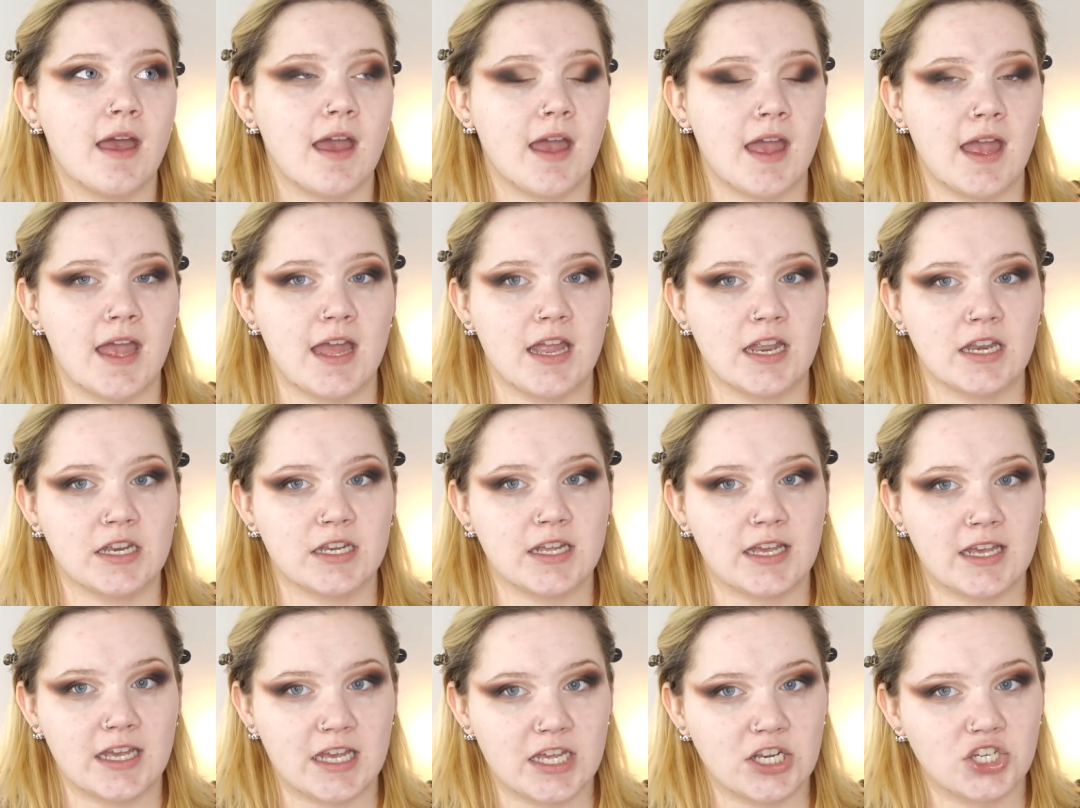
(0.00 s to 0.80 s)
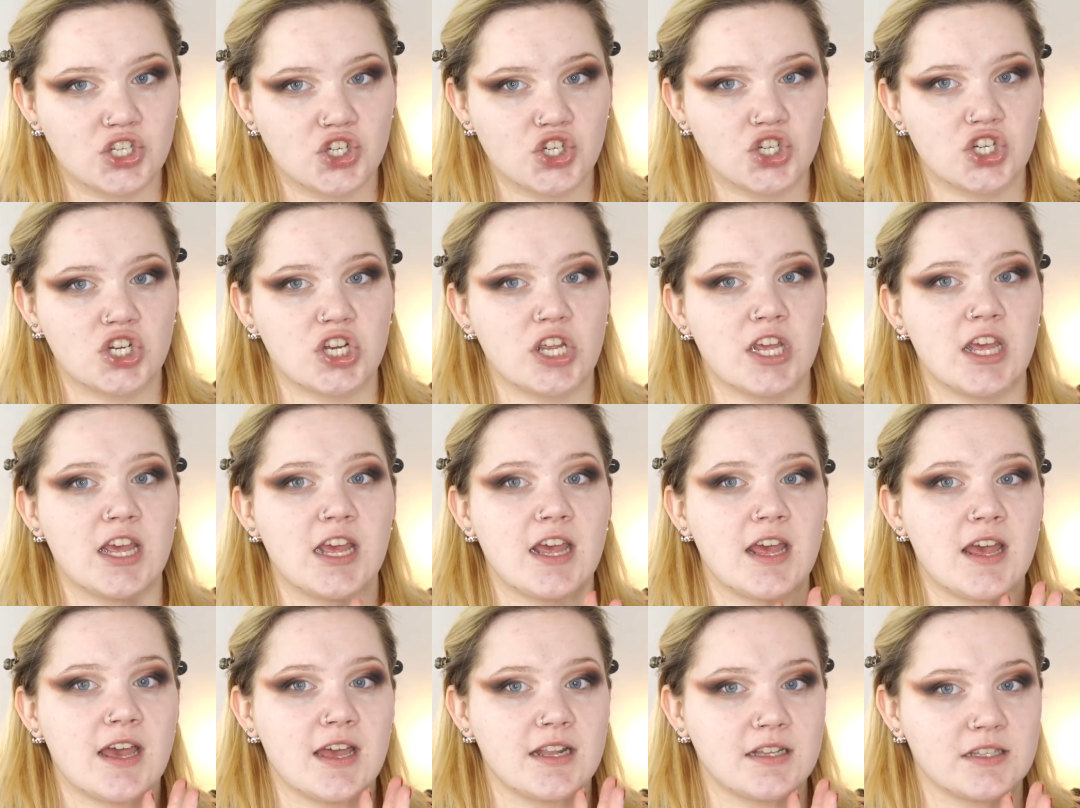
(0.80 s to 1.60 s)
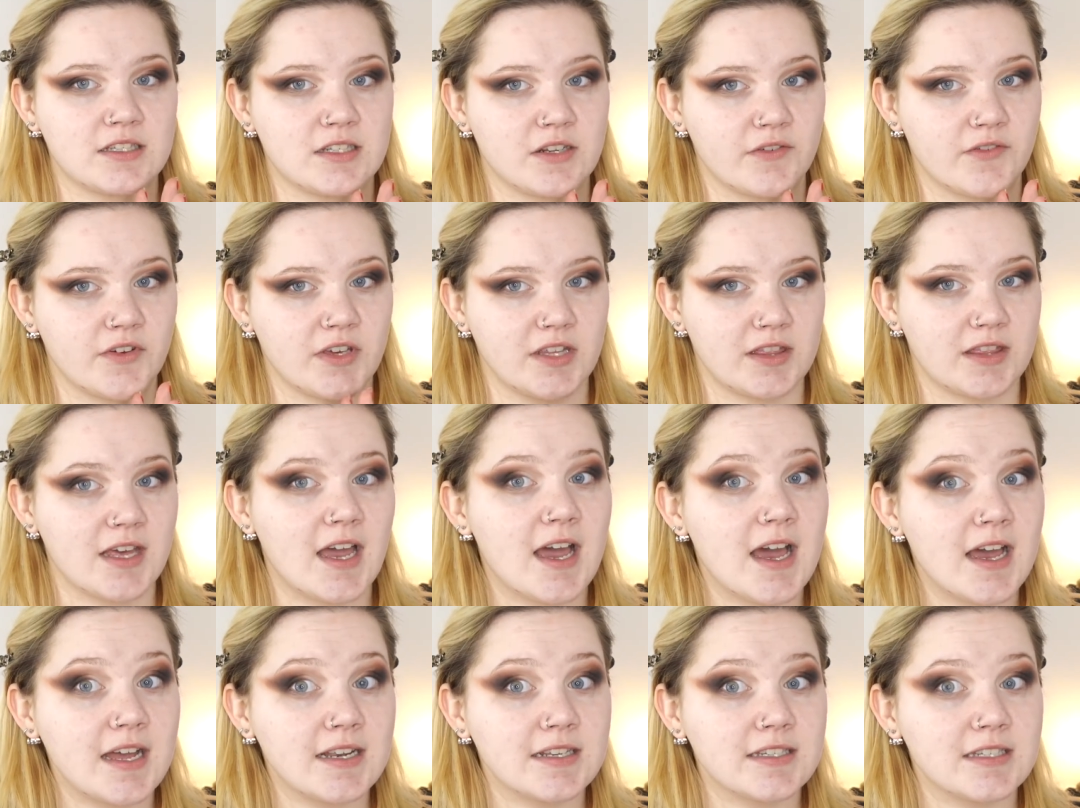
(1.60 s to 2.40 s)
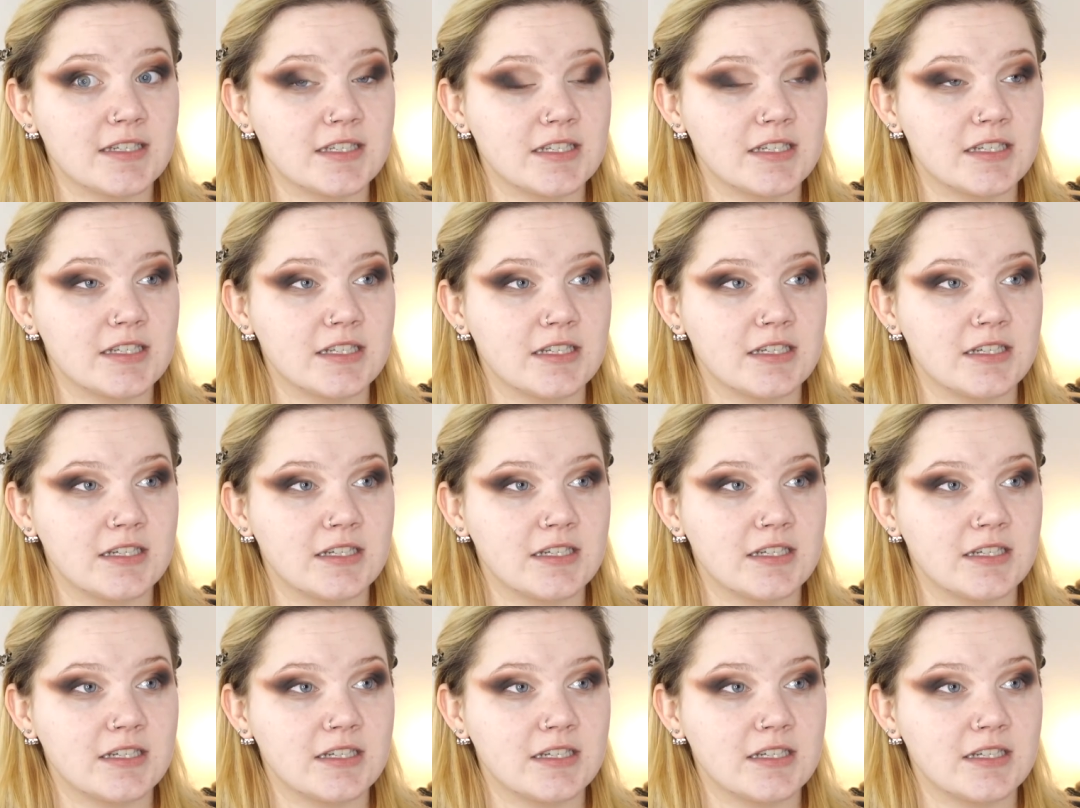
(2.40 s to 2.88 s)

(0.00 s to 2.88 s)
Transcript: and itchy and stuff like that.